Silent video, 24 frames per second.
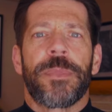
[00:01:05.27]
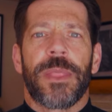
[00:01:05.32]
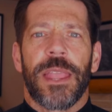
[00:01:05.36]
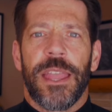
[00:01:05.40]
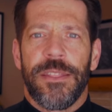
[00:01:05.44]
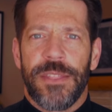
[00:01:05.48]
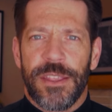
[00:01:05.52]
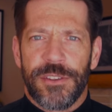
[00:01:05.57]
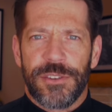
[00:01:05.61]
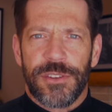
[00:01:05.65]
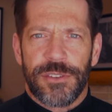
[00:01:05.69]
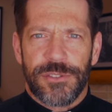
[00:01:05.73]

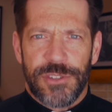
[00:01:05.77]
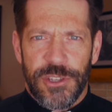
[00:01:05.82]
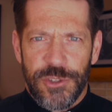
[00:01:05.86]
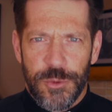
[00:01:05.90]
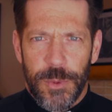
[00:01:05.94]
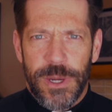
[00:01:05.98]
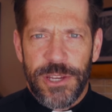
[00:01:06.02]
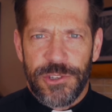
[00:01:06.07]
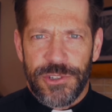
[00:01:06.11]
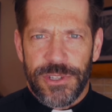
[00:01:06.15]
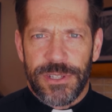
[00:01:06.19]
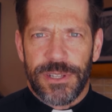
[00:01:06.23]
In this
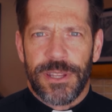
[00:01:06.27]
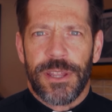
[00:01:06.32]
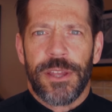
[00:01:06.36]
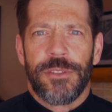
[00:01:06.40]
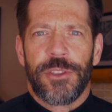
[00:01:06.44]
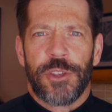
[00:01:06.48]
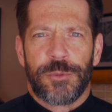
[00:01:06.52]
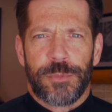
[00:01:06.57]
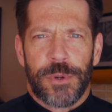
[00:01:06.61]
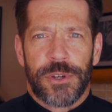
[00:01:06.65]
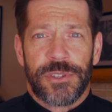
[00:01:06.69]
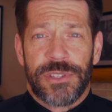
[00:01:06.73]
situation,
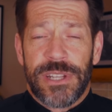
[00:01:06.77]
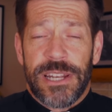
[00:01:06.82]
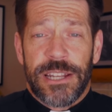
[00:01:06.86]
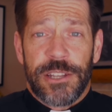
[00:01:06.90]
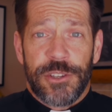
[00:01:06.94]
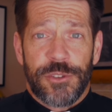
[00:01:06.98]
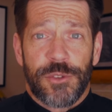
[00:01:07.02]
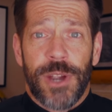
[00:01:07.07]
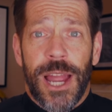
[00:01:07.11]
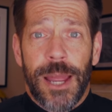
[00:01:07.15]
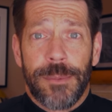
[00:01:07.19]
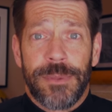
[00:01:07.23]
this person
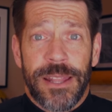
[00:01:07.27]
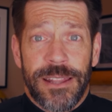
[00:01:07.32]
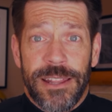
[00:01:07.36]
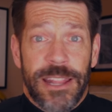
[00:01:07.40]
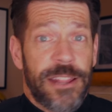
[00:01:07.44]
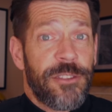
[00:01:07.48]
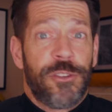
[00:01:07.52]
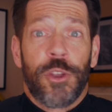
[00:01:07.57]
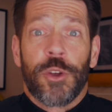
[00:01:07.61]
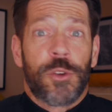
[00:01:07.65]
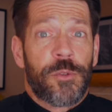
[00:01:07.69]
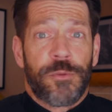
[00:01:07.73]
described, and
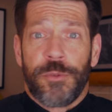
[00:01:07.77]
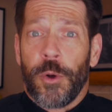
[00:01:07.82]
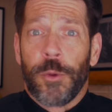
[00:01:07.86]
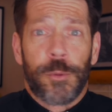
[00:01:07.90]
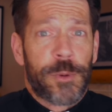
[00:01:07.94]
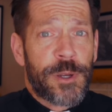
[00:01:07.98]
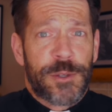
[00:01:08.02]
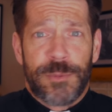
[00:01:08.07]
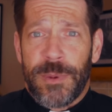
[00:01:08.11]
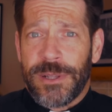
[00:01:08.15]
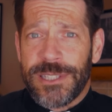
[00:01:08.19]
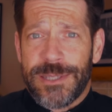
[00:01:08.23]
they took full
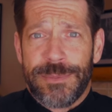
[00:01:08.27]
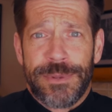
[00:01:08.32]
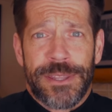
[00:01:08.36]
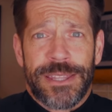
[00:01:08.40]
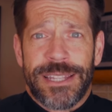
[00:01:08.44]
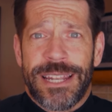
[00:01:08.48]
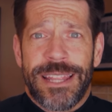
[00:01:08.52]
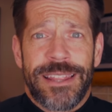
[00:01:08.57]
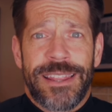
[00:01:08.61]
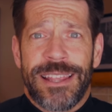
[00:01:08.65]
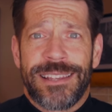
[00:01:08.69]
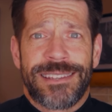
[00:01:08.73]

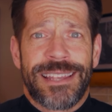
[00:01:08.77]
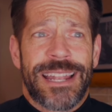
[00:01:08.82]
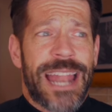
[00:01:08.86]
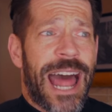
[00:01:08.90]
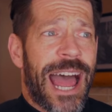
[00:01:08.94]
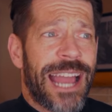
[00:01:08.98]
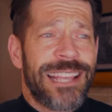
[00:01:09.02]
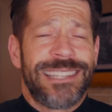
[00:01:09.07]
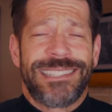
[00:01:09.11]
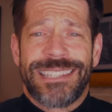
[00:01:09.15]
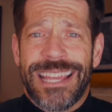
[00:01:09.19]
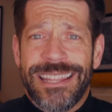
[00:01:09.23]
responsibility. They said,
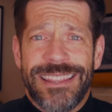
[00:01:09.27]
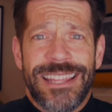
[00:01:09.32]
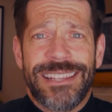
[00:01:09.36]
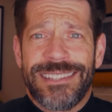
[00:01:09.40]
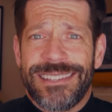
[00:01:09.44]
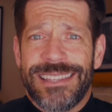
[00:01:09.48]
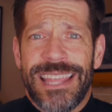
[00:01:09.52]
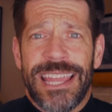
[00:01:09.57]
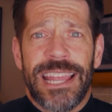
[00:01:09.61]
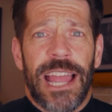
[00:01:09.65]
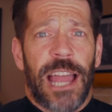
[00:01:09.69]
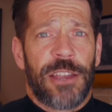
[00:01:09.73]
I said
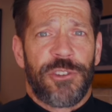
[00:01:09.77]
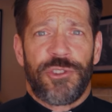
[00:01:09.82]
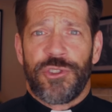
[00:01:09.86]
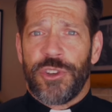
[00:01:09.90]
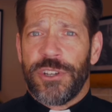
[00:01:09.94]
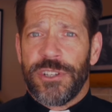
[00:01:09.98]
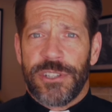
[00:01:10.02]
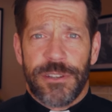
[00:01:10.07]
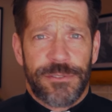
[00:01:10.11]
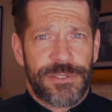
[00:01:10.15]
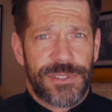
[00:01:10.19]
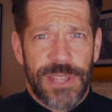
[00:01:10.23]
this thing, I
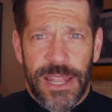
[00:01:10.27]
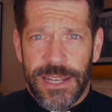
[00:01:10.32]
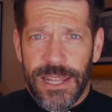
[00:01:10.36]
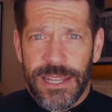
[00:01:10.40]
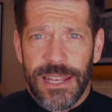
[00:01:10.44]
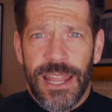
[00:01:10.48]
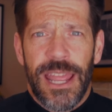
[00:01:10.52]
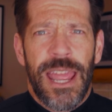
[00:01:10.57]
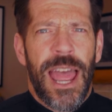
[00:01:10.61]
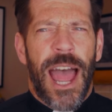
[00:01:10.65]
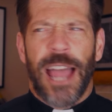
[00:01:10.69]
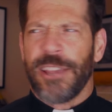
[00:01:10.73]
shouldn't have said
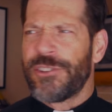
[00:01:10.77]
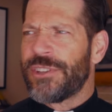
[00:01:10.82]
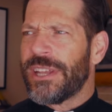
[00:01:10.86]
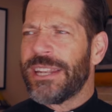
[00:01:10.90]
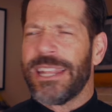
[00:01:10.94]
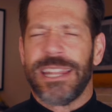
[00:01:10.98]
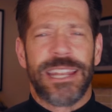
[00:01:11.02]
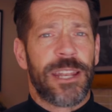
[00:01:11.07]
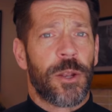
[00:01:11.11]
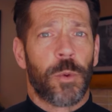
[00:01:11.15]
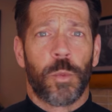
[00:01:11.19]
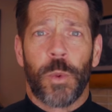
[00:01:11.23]
it. I said
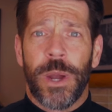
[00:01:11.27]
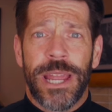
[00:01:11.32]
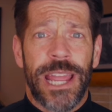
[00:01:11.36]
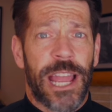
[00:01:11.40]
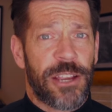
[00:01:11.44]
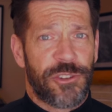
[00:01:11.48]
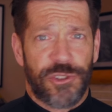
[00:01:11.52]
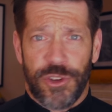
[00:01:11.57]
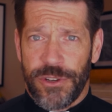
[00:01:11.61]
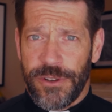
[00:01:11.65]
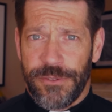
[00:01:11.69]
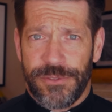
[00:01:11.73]
it in a way
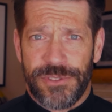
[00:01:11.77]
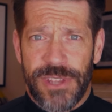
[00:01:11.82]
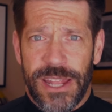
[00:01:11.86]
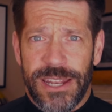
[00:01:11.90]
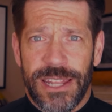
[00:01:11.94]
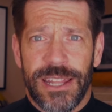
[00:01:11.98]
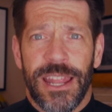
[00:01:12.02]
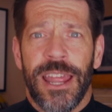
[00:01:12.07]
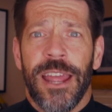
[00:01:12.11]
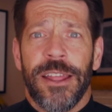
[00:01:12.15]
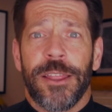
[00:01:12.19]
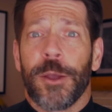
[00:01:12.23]
I shouldn't have
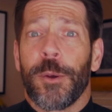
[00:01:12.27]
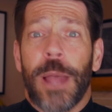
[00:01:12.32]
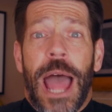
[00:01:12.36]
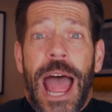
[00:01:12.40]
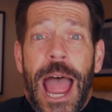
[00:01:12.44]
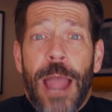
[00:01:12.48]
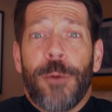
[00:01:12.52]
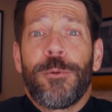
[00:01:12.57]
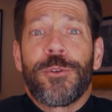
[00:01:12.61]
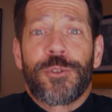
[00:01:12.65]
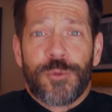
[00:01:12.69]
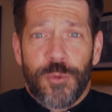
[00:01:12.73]
said it.
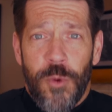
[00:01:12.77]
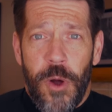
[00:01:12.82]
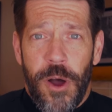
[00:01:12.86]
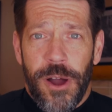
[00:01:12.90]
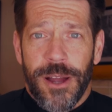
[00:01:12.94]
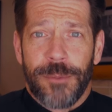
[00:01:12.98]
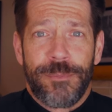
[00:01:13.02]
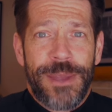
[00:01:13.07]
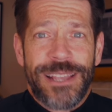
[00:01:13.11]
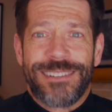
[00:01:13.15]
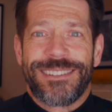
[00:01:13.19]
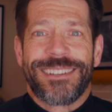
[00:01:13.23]
I was
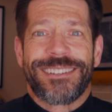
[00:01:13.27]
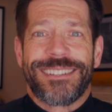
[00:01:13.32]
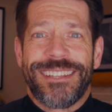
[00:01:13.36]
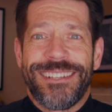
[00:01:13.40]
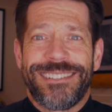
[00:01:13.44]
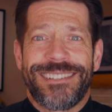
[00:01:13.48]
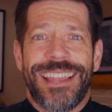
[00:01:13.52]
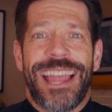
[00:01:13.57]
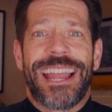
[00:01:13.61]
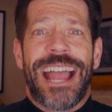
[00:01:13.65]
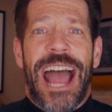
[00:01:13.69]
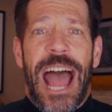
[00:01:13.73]
wrong, basically
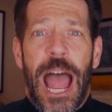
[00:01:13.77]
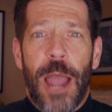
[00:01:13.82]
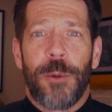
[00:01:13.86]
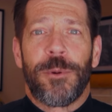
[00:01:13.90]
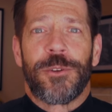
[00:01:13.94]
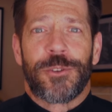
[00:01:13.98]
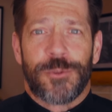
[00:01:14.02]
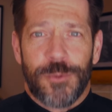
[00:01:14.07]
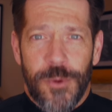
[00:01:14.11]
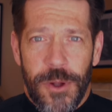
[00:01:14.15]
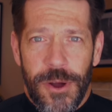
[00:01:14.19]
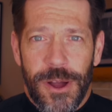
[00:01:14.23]
saying I
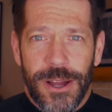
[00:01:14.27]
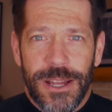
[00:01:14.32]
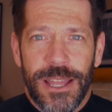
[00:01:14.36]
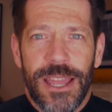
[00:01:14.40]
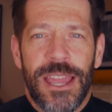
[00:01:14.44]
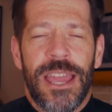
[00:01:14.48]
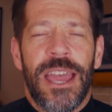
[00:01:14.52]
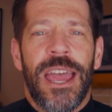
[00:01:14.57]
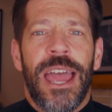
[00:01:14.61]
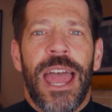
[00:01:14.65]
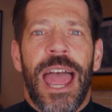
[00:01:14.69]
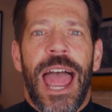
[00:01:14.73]
was wrong.
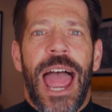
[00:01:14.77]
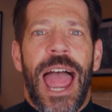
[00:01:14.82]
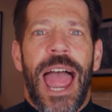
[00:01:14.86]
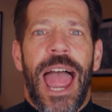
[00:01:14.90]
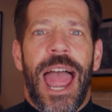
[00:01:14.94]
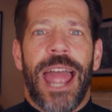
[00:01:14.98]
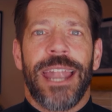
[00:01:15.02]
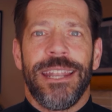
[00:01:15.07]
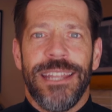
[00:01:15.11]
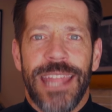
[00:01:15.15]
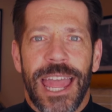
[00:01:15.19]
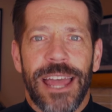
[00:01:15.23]

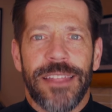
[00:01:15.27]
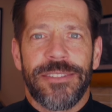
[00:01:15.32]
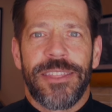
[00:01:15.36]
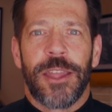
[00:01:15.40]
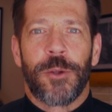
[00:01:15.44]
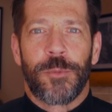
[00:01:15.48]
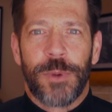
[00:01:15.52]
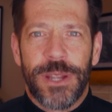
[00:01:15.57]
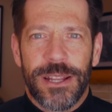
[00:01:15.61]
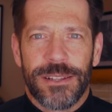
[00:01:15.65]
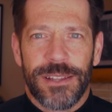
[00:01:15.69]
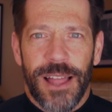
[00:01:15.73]
And yet
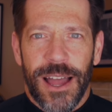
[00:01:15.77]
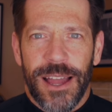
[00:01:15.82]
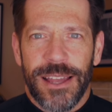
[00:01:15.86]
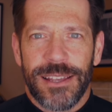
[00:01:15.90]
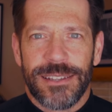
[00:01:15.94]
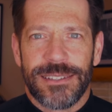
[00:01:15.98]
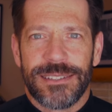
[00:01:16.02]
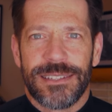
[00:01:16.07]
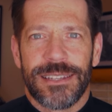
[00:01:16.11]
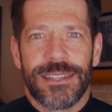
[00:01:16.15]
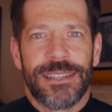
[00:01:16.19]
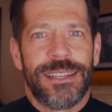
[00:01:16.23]
they
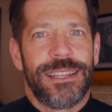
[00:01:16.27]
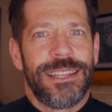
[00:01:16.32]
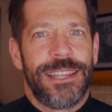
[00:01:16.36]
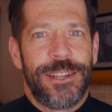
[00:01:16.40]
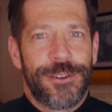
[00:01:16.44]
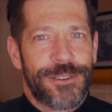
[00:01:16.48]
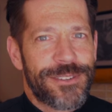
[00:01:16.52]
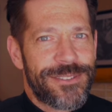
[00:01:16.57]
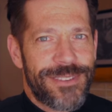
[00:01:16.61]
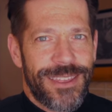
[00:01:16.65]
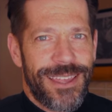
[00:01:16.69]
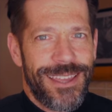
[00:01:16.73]
realize,
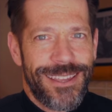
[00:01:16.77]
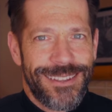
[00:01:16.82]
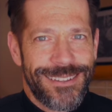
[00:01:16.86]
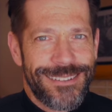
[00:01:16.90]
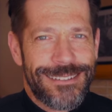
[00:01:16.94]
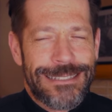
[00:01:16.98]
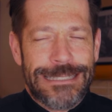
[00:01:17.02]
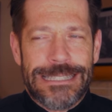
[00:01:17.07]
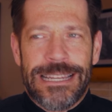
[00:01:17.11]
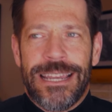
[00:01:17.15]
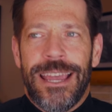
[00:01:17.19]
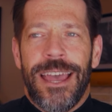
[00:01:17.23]
here's
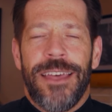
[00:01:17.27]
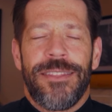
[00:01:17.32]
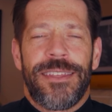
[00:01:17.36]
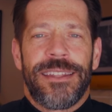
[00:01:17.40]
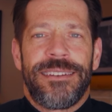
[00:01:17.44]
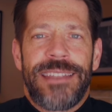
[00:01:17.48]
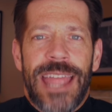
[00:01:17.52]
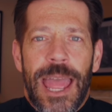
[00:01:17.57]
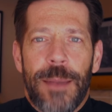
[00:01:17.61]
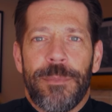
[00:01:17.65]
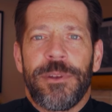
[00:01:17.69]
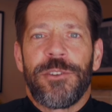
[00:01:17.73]
the
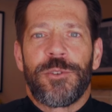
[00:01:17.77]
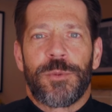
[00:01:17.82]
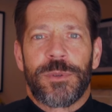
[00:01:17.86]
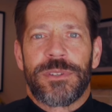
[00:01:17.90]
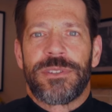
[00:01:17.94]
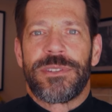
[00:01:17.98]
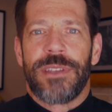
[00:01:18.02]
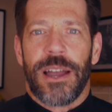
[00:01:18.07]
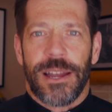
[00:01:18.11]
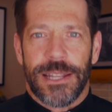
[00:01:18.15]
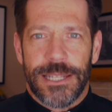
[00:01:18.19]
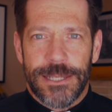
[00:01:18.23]
damage
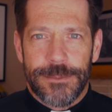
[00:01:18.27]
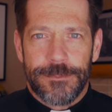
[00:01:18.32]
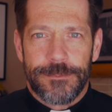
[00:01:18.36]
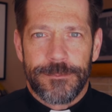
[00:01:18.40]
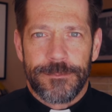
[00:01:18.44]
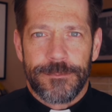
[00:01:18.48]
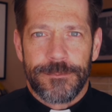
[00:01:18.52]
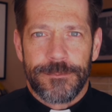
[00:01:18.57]
was done.